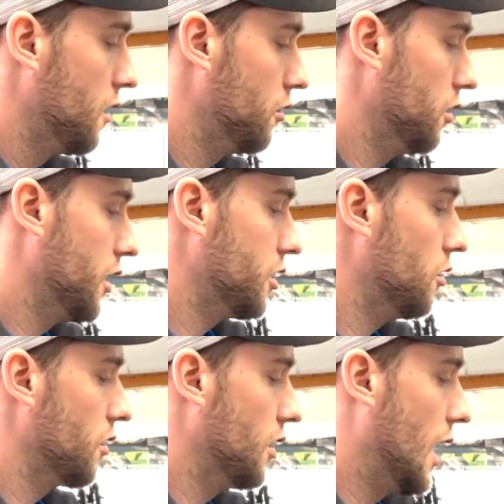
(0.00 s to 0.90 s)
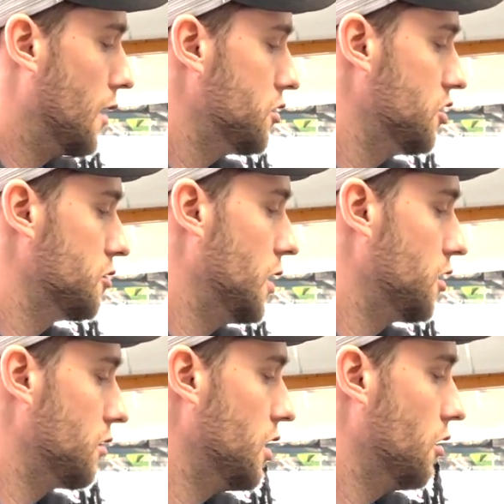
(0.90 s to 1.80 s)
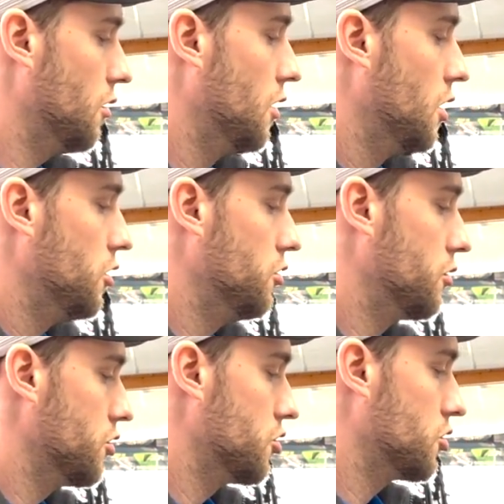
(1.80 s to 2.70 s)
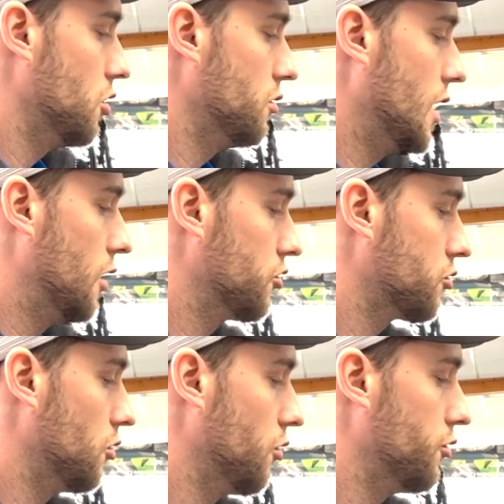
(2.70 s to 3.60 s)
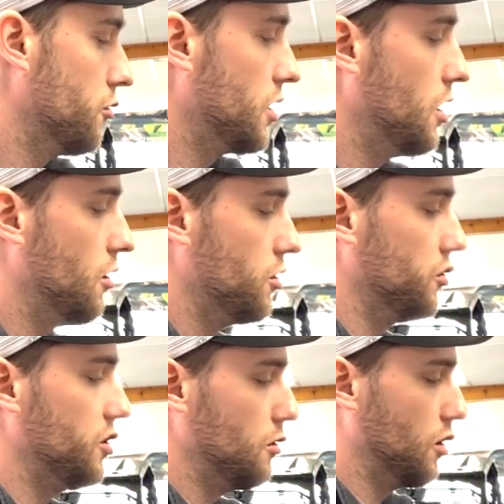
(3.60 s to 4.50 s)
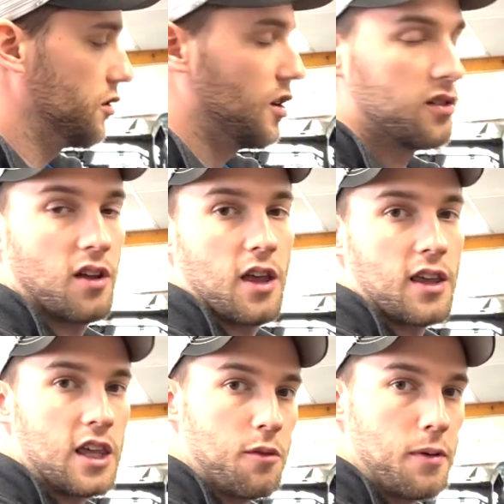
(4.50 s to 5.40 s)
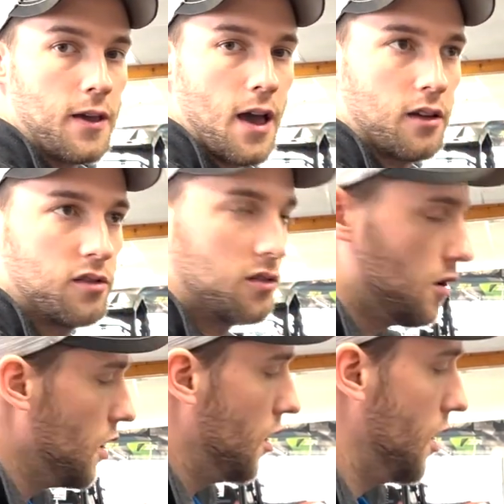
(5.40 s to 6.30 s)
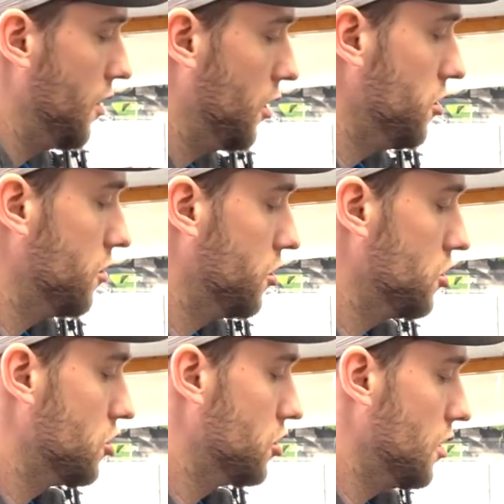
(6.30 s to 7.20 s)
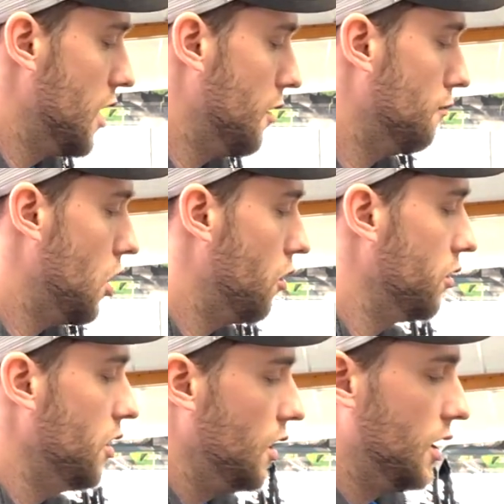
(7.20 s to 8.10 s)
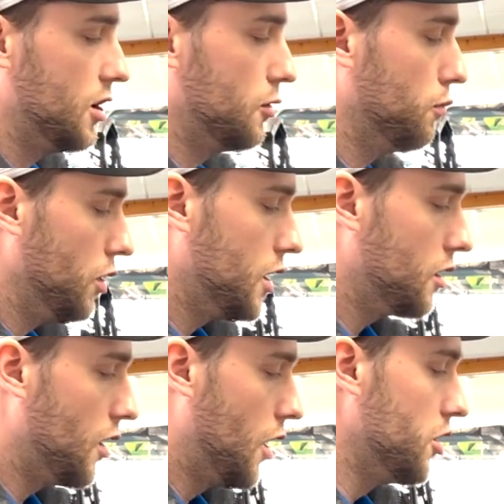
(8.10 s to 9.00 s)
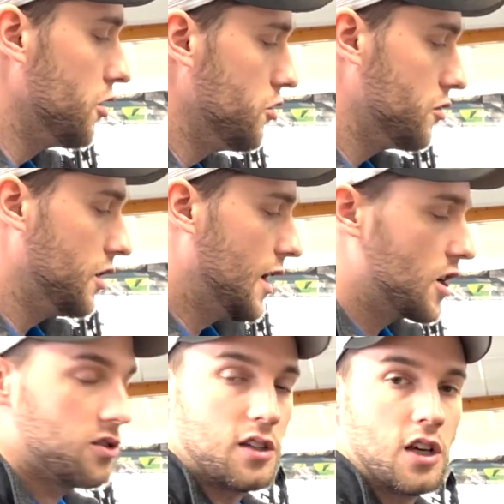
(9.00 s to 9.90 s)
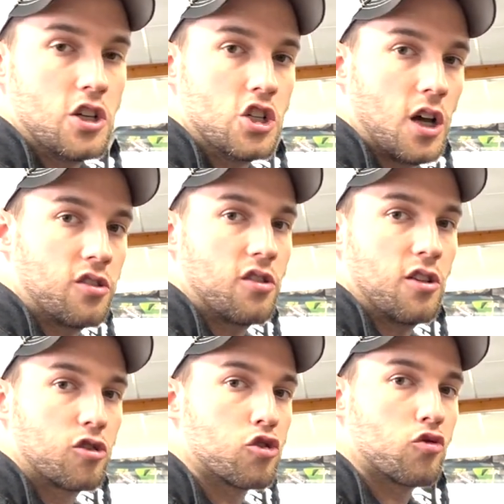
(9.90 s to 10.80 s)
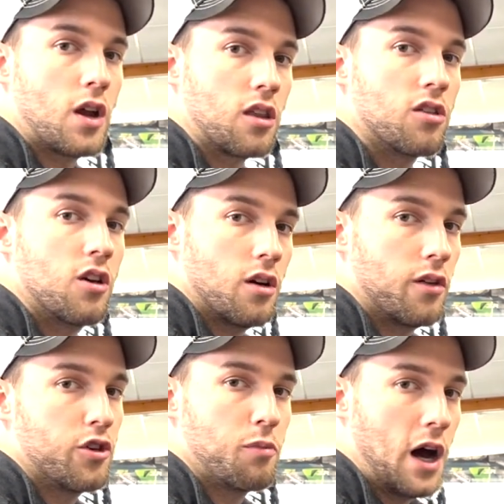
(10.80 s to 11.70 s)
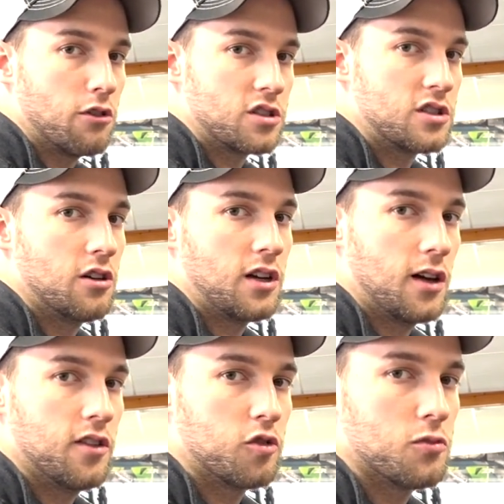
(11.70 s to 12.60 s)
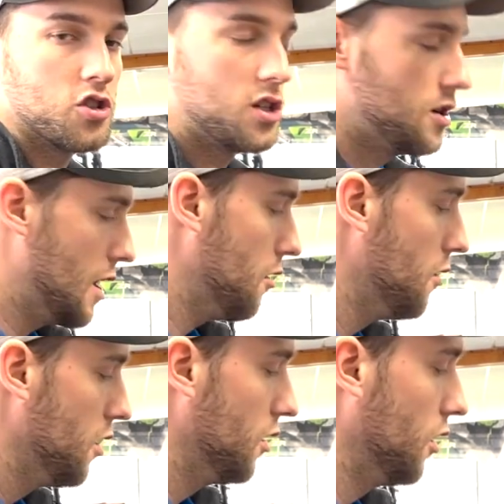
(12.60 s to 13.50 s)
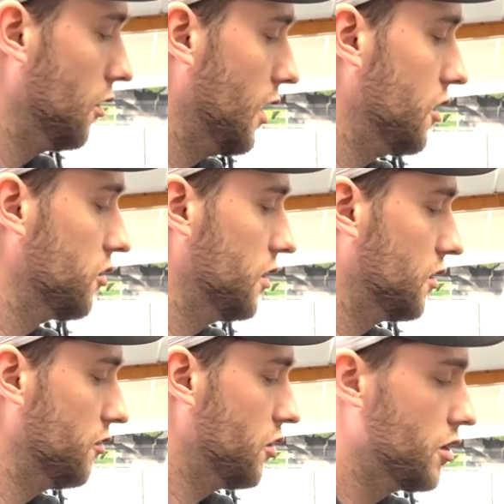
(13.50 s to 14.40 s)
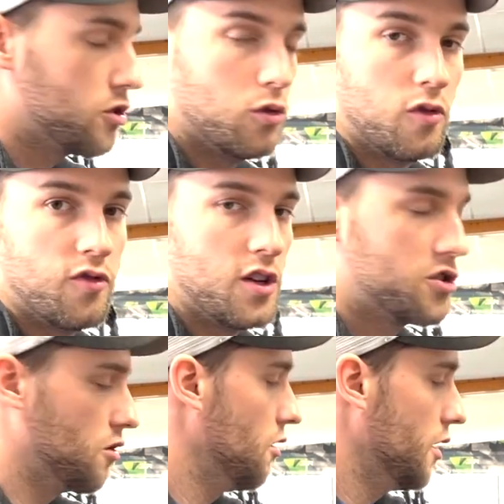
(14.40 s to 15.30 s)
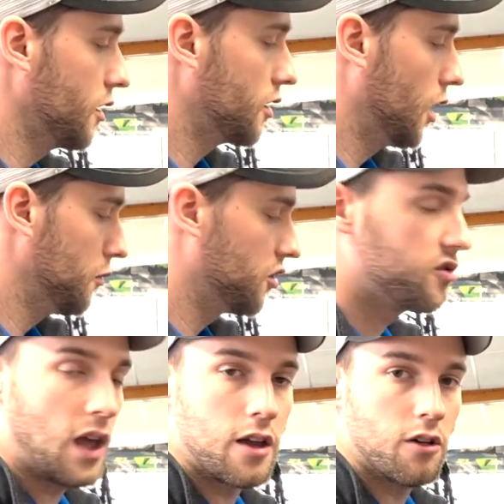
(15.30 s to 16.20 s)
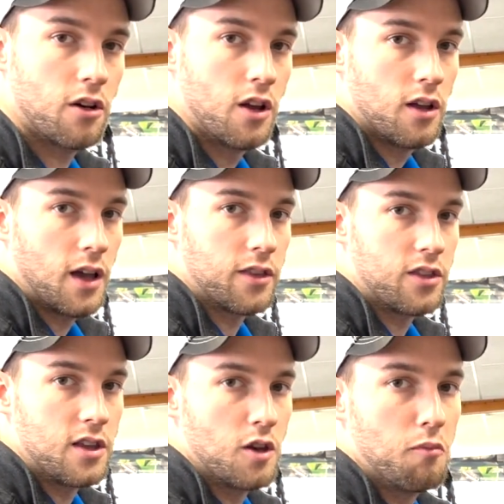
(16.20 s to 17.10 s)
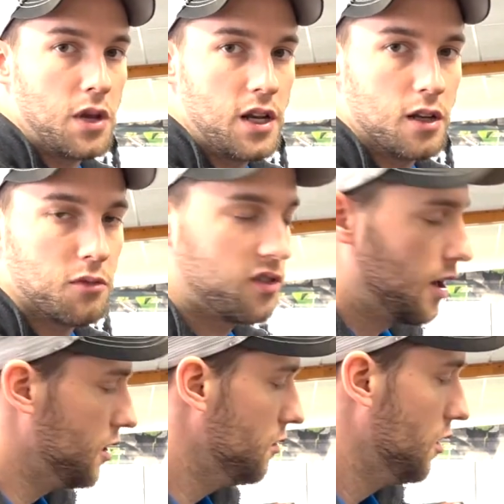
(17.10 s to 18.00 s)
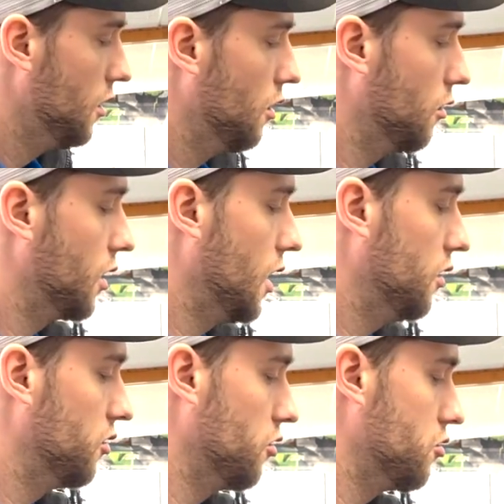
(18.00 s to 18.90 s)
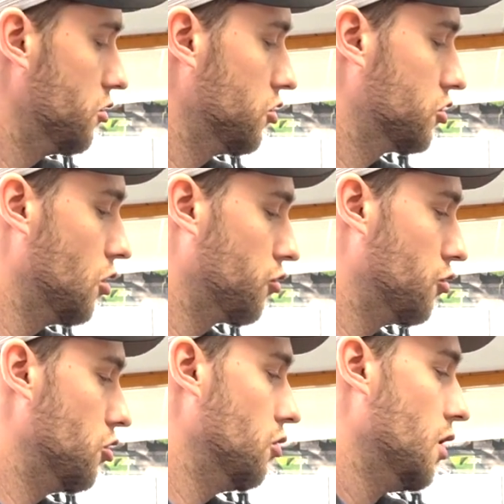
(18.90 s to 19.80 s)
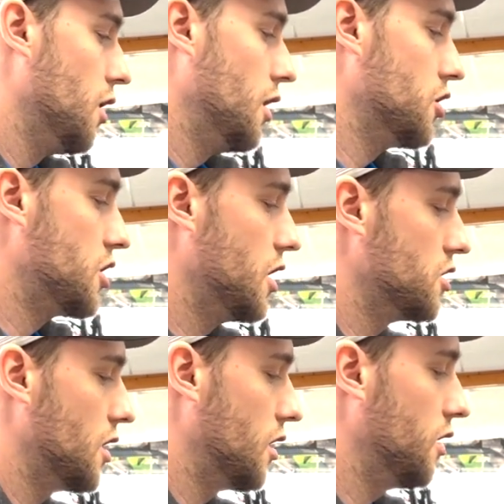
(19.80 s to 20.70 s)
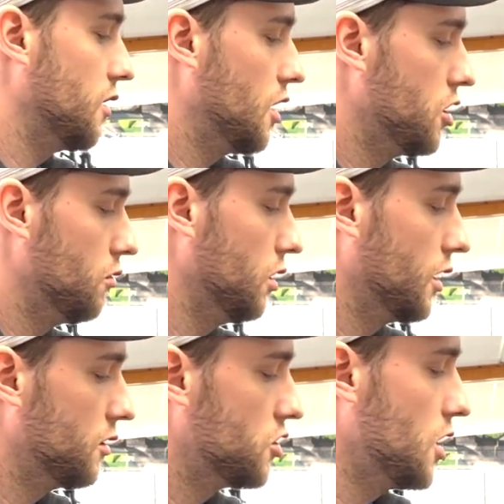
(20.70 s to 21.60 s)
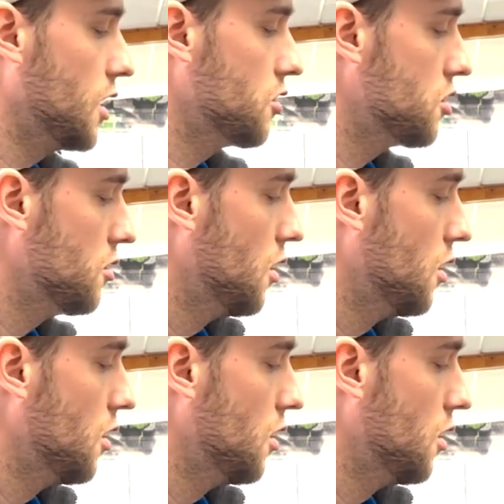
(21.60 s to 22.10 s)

You'll let it go to the options menu here. You can just go down, scroll through here. You'll see where it says EPS and then you can just hit mode, it'll blink, and you can actually adjust the strength of your power steering on this machine now. All right, so that's a very cool feature. It comes standard at the medium setting, okay? So you can just go through and change anything that you would like to change.